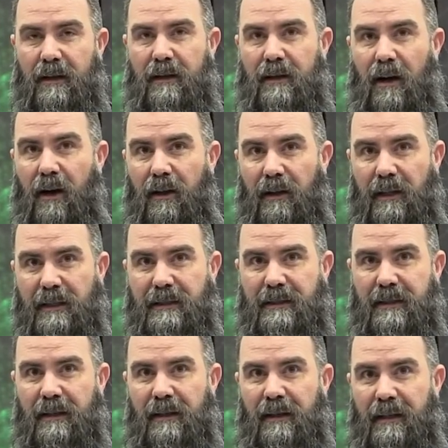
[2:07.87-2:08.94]
Call
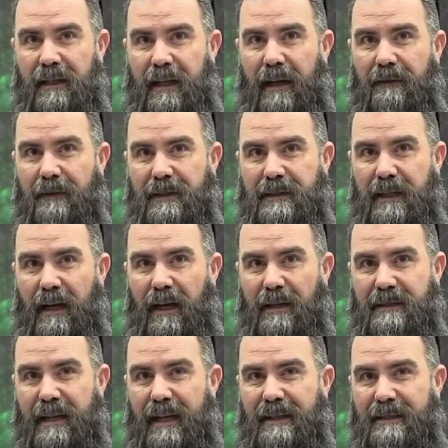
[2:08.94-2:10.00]
us.
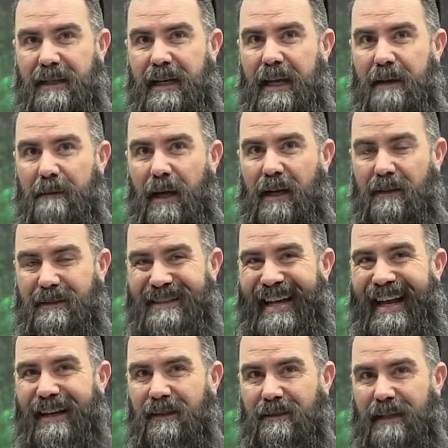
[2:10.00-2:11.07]
Send us an email,
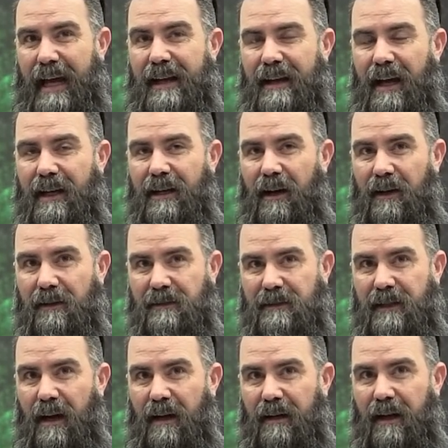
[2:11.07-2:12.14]

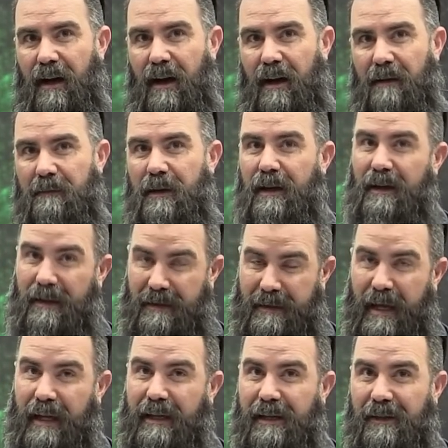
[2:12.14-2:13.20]
sales@nightgoggles.com, and
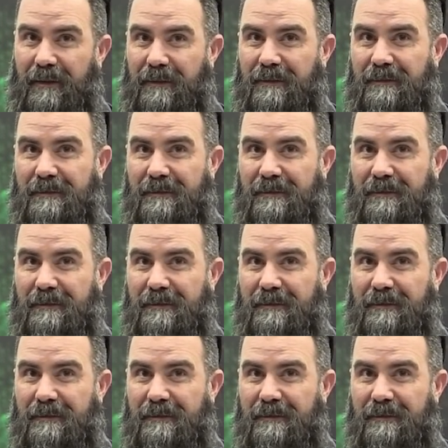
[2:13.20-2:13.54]
thank you.